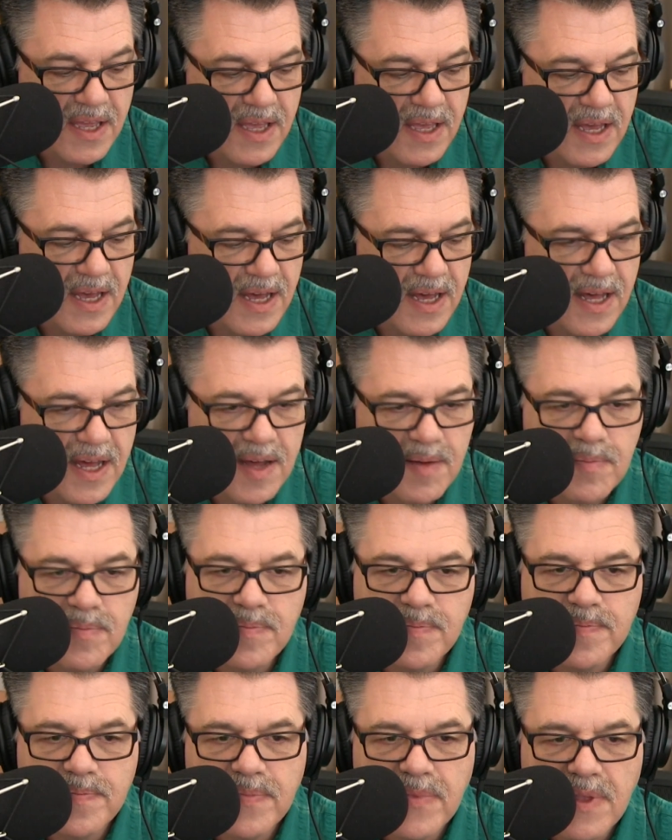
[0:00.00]
than,
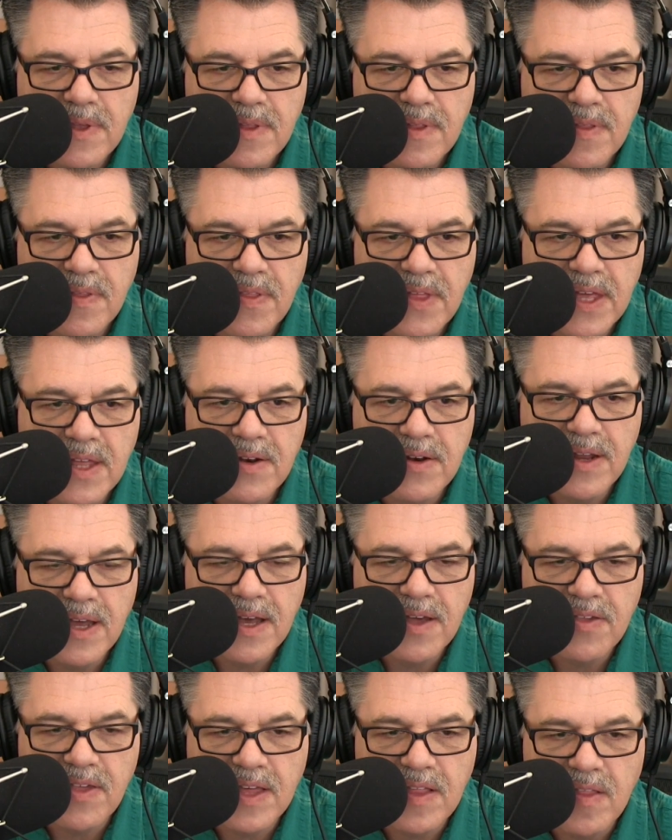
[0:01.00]

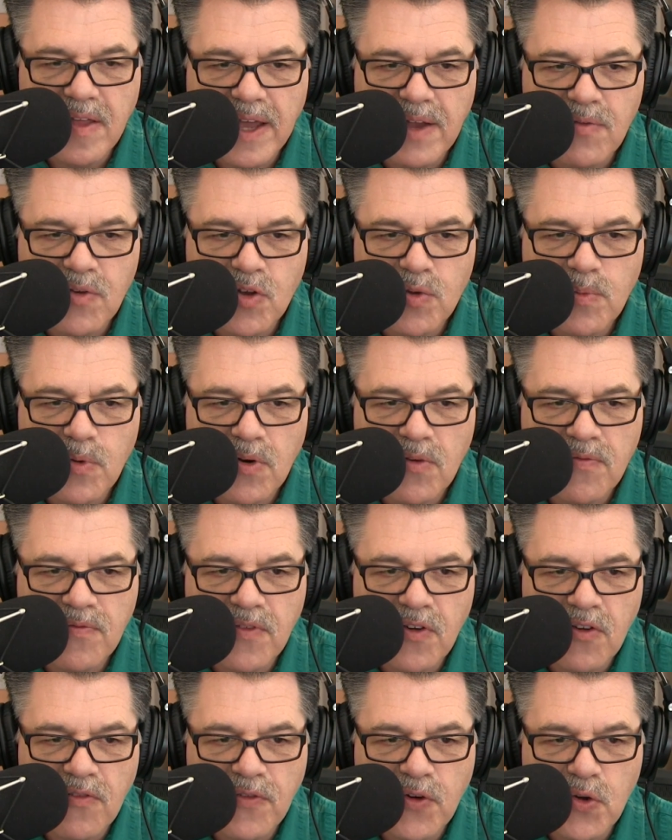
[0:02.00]
say, Lightroom or
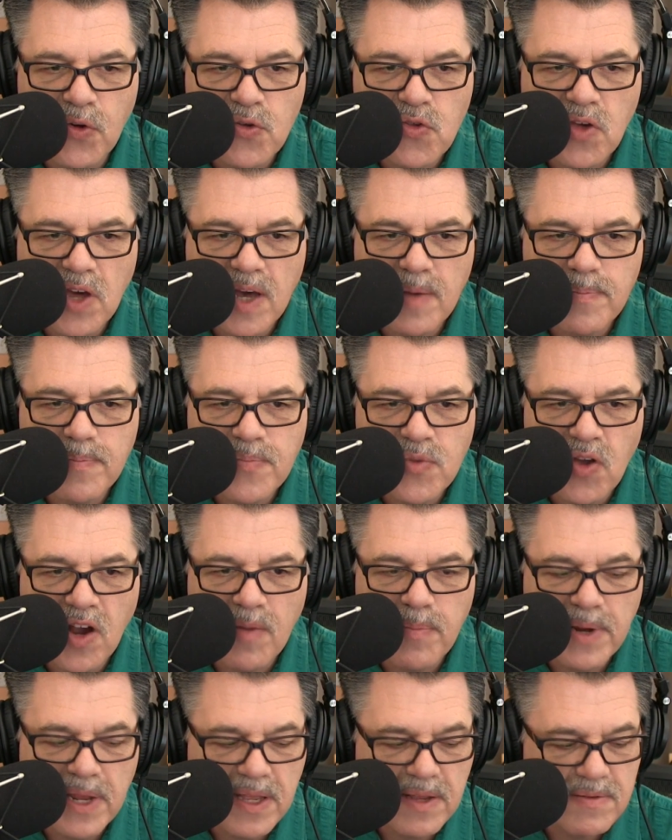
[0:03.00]
Photoshop
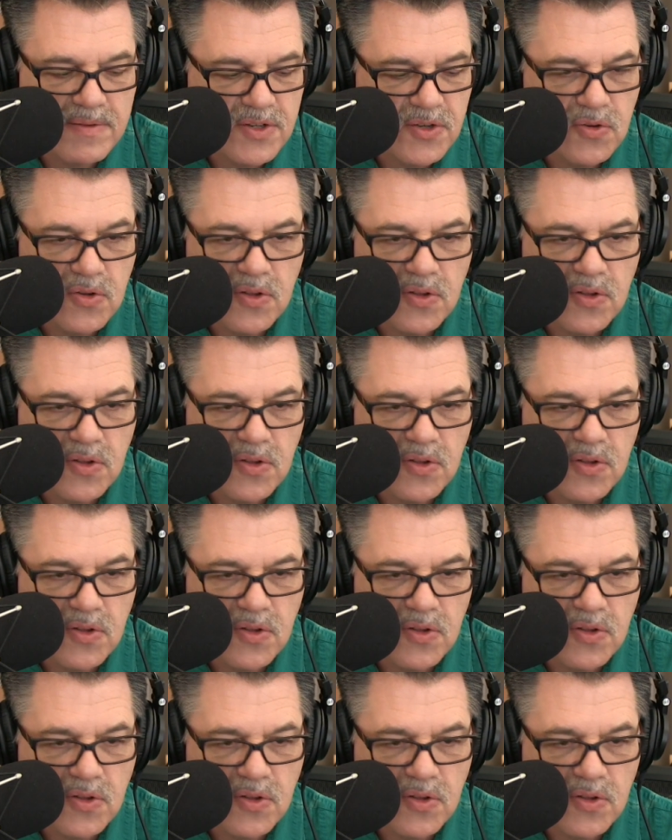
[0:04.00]
sharpening tools?